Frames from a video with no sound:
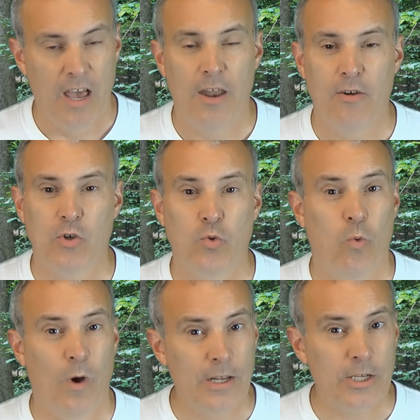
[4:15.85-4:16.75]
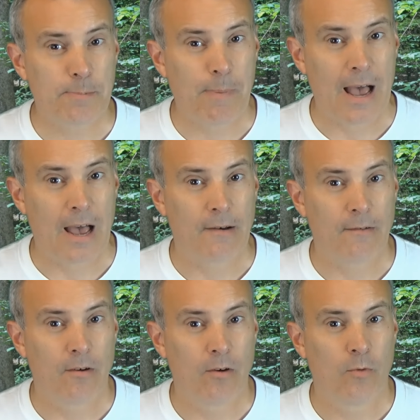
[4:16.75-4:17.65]
And there's one
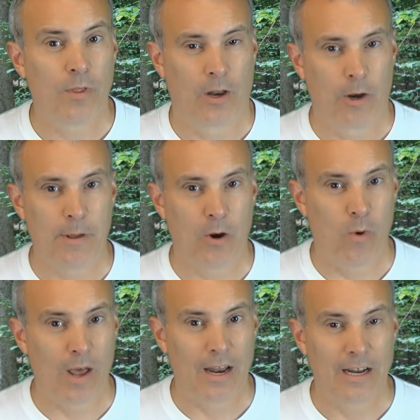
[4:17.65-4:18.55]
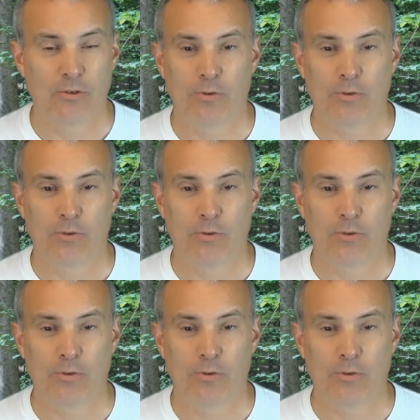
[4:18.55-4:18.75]
spot with a little bit of wetlands.